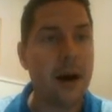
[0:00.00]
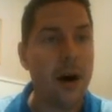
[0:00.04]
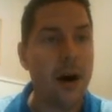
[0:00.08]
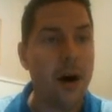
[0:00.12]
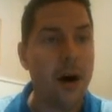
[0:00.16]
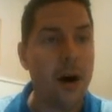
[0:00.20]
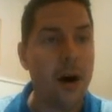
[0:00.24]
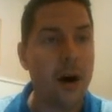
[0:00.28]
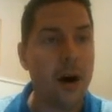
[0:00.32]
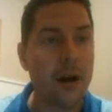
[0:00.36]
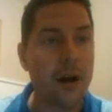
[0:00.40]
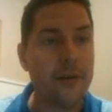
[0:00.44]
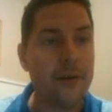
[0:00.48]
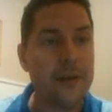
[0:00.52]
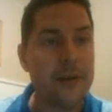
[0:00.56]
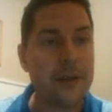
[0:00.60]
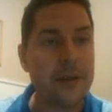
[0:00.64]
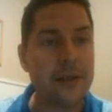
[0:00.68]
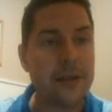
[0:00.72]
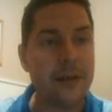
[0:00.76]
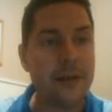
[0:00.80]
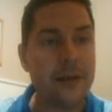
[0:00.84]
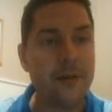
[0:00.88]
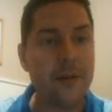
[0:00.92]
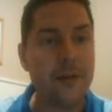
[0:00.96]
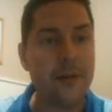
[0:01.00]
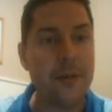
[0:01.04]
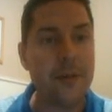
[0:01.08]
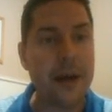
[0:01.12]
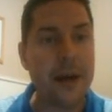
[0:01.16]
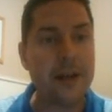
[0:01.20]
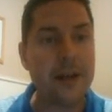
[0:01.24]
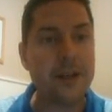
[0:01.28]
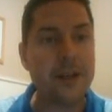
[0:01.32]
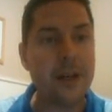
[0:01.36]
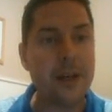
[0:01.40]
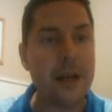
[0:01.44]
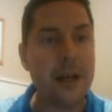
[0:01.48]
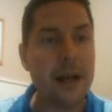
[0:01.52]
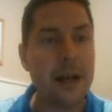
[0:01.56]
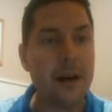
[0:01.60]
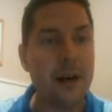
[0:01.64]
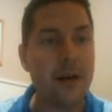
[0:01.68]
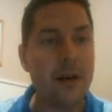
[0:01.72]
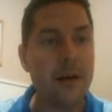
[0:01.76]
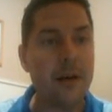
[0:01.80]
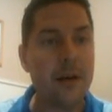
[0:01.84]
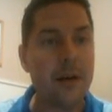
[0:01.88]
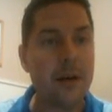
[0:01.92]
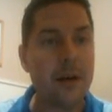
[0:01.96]
all of this information
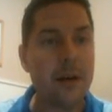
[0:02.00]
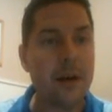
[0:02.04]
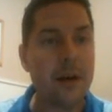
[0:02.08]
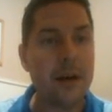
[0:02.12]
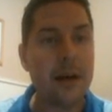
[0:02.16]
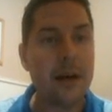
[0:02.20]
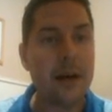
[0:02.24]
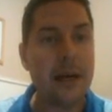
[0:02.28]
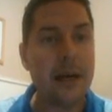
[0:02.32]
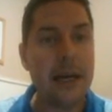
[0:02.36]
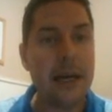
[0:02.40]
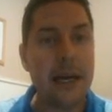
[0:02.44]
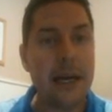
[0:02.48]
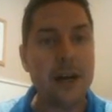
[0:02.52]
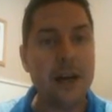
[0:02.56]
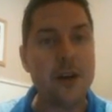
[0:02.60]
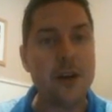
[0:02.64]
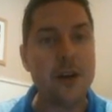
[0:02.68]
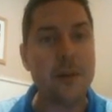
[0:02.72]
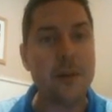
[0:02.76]
here in